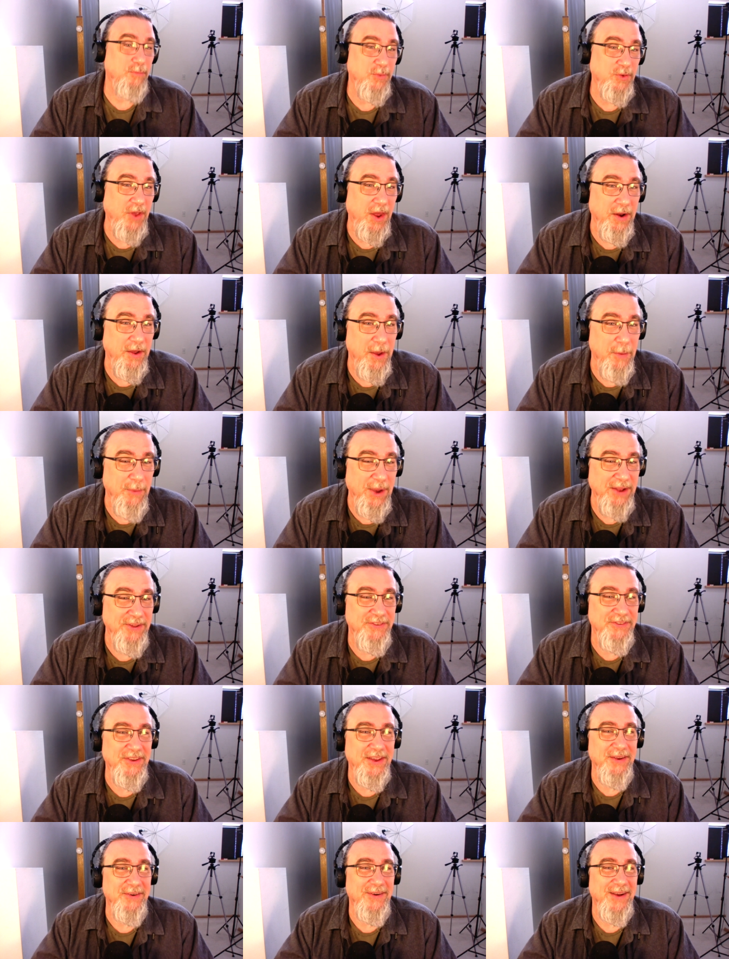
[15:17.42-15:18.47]
Seneca might
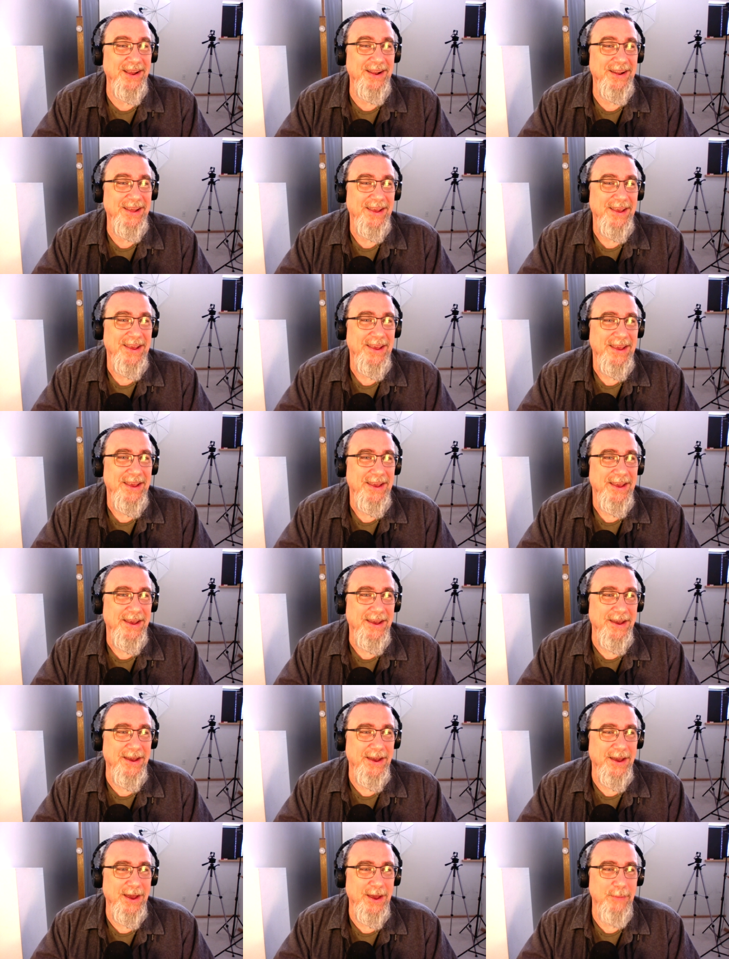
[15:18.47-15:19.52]
say, right?
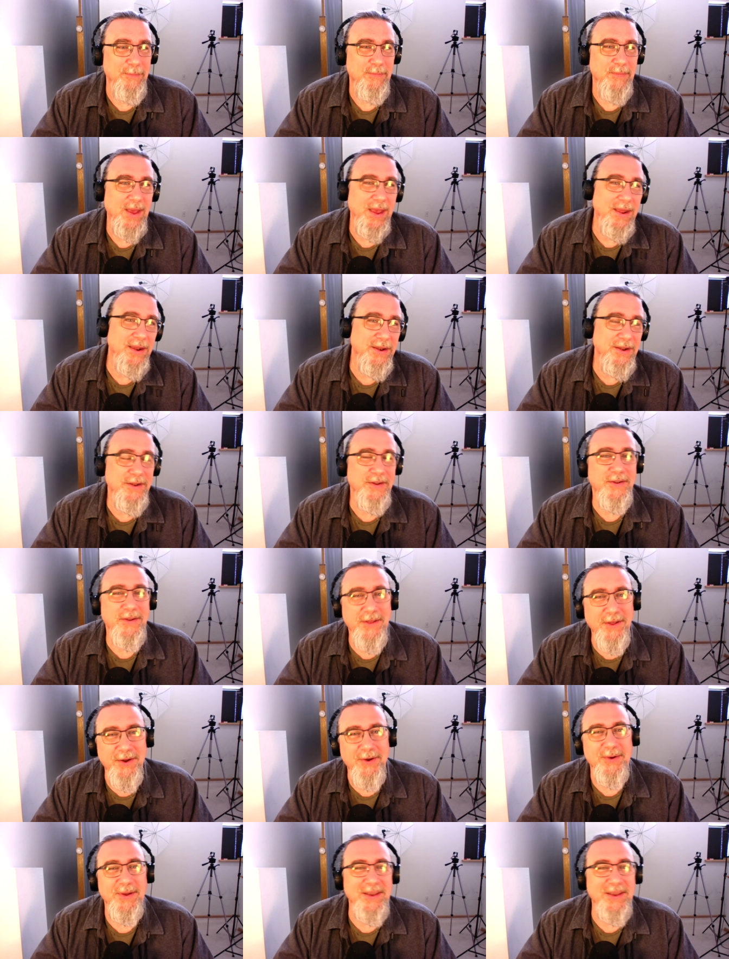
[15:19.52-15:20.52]
And, you know,